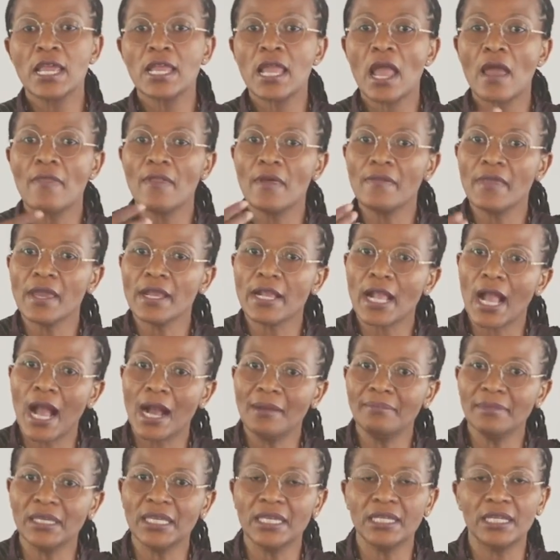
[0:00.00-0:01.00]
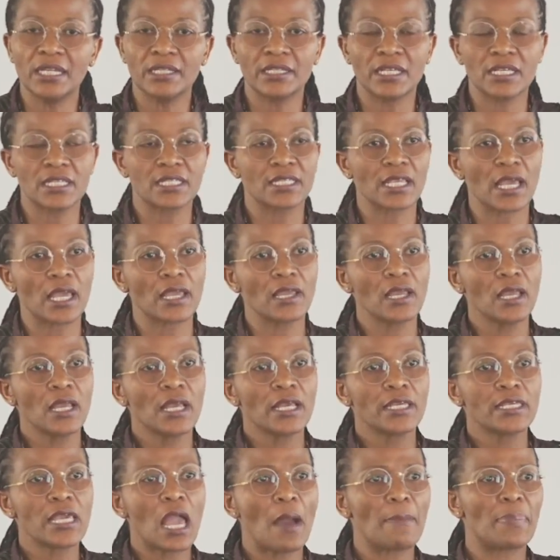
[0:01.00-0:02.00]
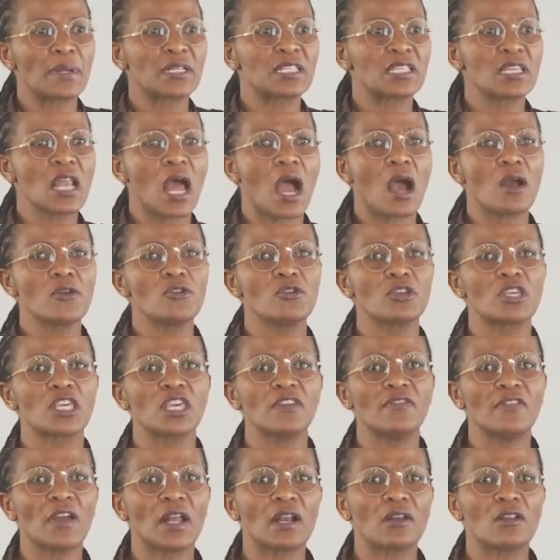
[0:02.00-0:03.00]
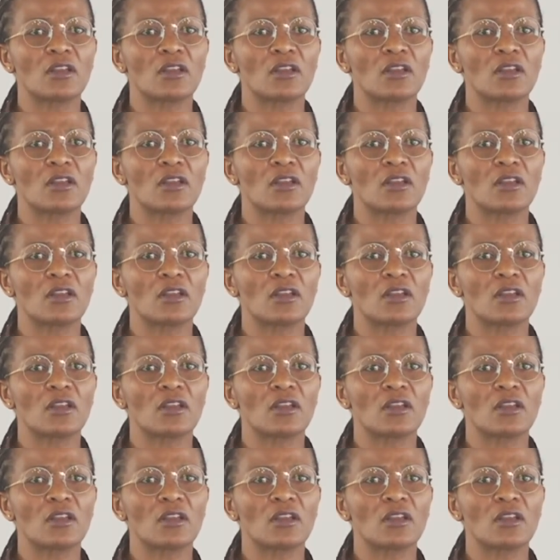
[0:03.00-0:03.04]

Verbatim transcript: And then they come in and they say, yeah, but now you, give, uh,